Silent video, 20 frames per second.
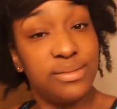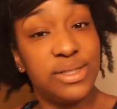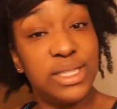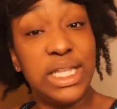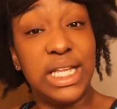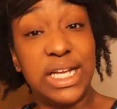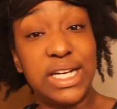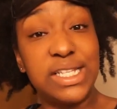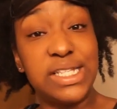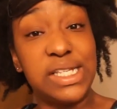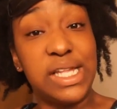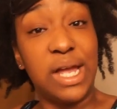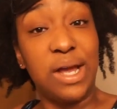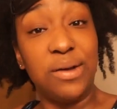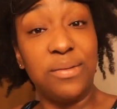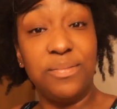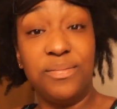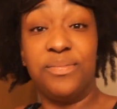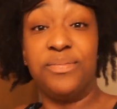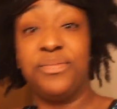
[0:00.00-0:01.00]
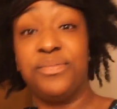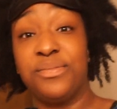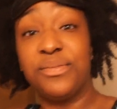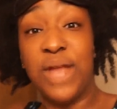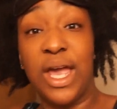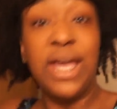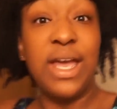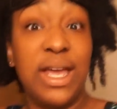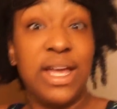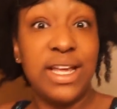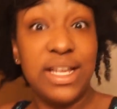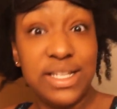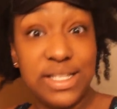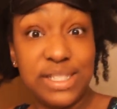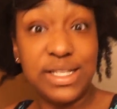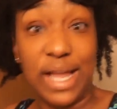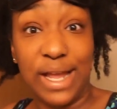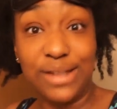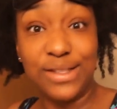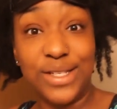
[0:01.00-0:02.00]
Let us know.
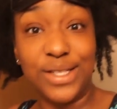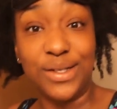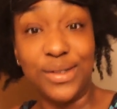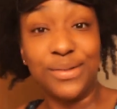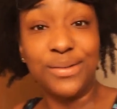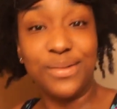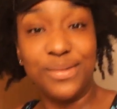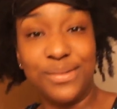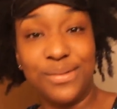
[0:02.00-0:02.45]
Stay tuned.